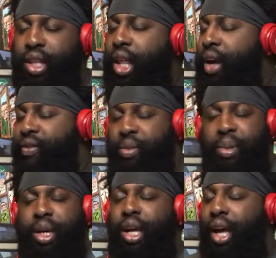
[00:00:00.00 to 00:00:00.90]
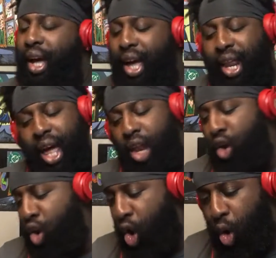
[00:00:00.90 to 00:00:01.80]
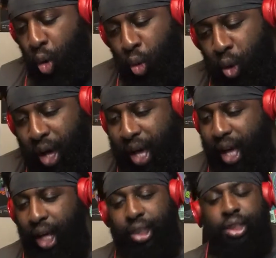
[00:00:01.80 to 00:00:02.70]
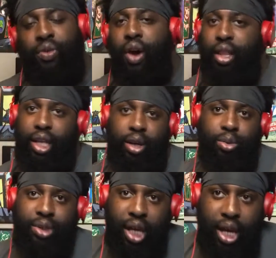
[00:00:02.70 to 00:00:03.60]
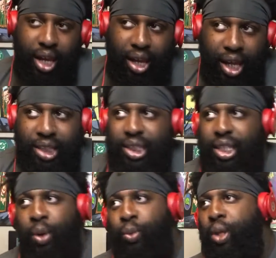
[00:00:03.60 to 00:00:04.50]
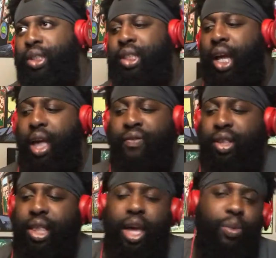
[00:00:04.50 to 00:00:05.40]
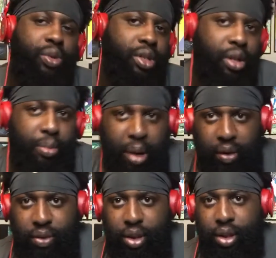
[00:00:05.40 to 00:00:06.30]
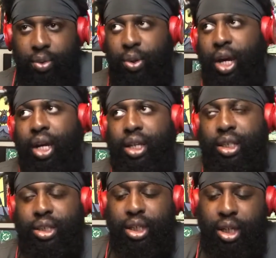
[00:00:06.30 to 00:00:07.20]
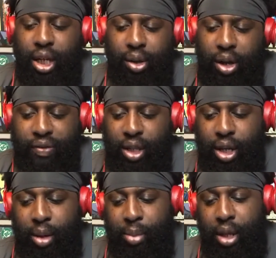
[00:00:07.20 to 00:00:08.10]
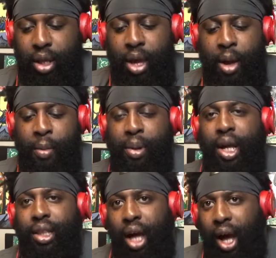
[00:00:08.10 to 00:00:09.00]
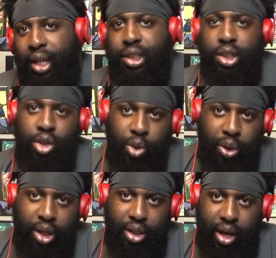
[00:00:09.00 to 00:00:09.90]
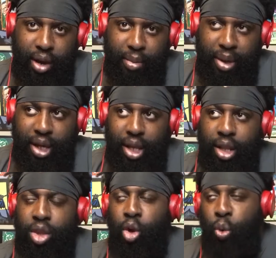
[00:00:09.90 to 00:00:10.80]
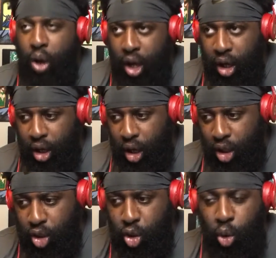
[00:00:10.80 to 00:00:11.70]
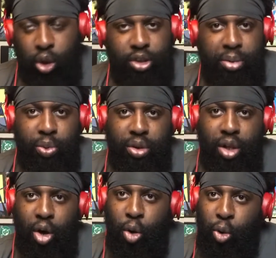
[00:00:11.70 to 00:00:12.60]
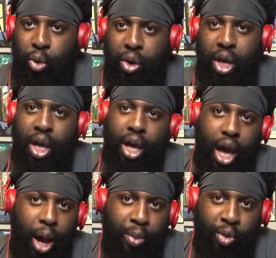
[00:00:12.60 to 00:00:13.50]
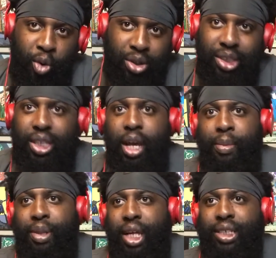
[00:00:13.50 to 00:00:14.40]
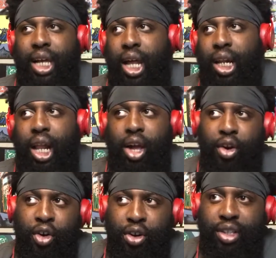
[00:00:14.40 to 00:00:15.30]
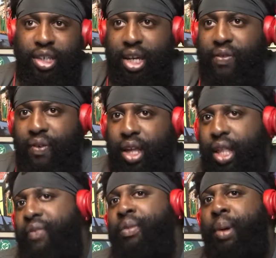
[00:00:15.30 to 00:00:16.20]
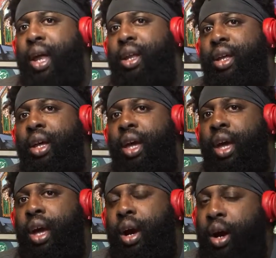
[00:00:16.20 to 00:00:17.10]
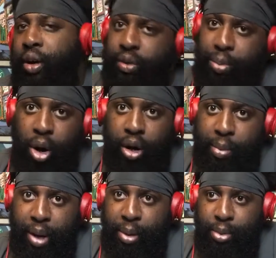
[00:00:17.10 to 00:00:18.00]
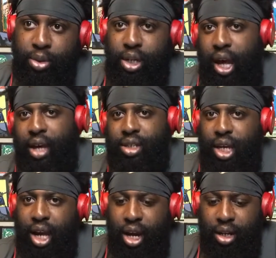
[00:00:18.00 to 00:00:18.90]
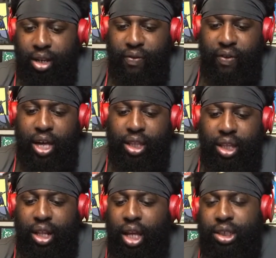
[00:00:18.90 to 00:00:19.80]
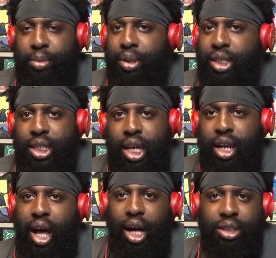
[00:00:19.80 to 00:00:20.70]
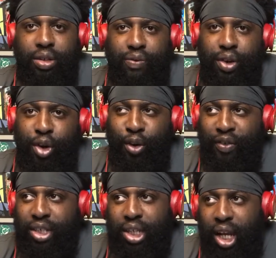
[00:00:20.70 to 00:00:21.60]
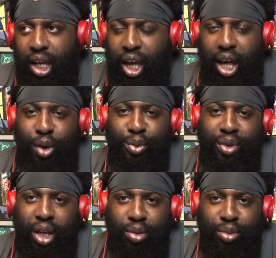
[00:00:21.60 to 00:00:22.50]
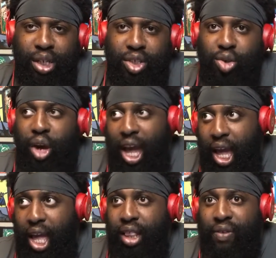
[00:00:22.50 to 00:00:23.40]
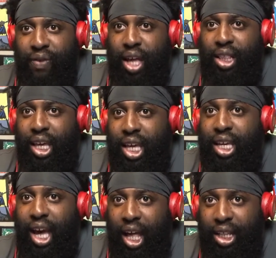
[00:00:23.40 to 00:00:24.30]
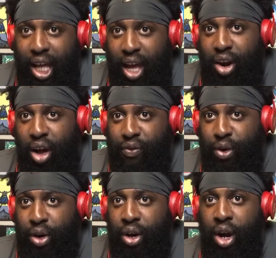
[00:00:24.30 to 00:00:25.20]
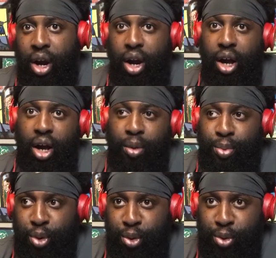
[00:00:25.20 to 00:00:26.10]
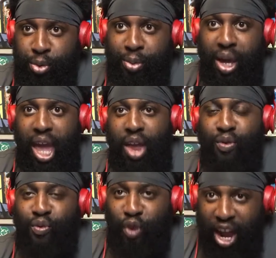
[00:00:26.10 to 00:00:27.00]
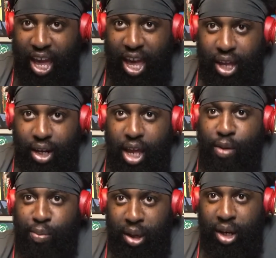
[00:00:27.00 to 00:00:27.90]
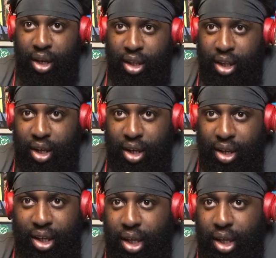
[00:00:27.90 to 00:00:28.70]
the life of me, and I know it's the route they're going to take. It's just I wish everything wasn't about, well, I ain't going to say like everything not about, but like the Asta Noelle dynamic. Noelle annoys me with the whole I'm royalty thing, but that's kind of like her defect. Everybody, part of the Black Bulls has that kind of defect. Like, she be just hitting Asta for no reason. Like, I don't need you. And the fact that he got down off her room and ran and beat her there,